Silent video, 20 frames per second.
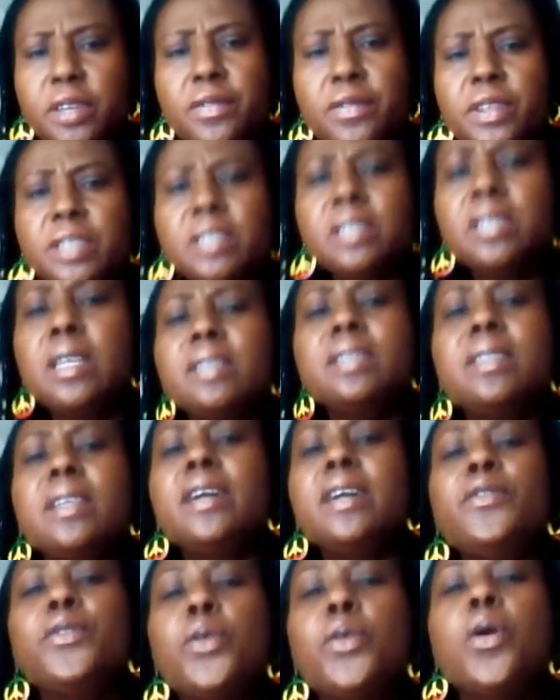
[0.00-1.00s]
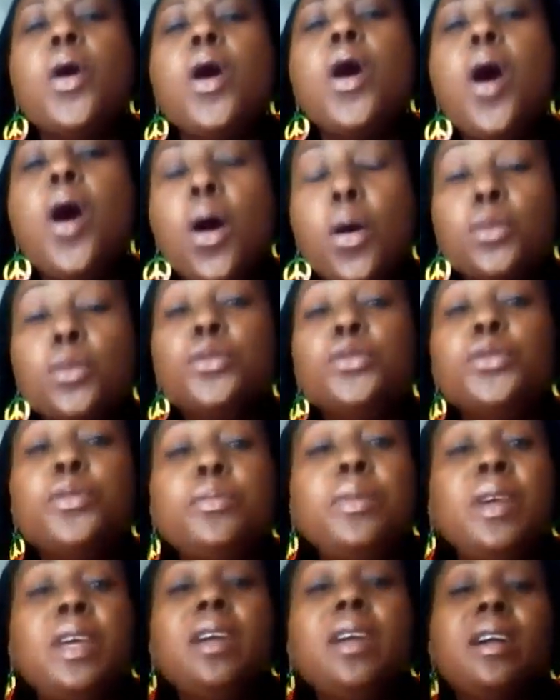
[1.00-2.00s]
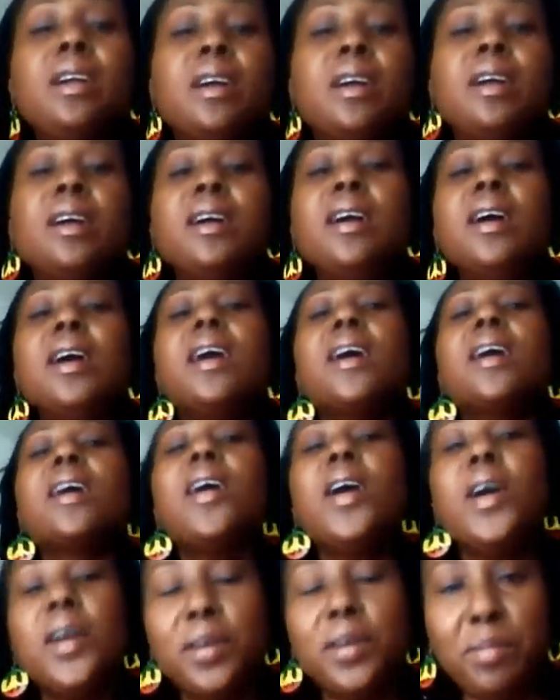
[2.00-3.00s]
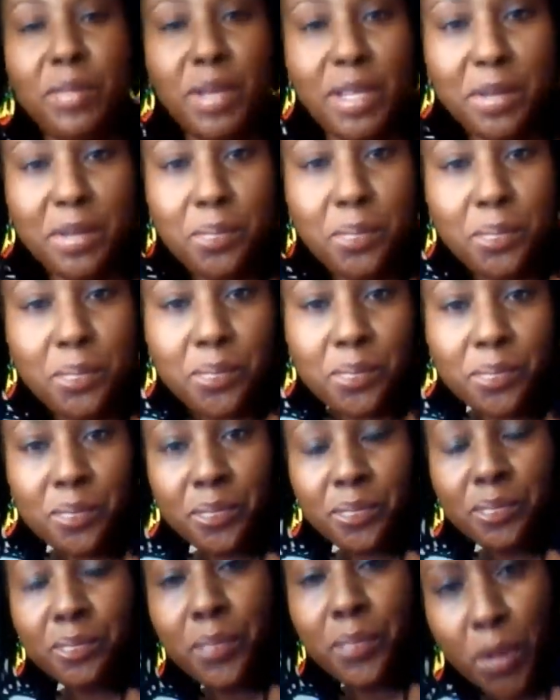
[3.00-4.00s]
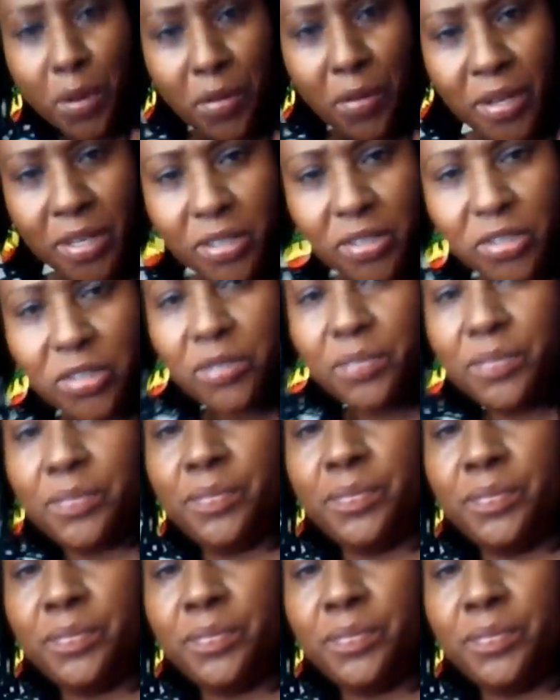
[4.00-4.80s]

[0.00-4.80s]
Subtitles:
of us does not know how to make cornmeal porridge.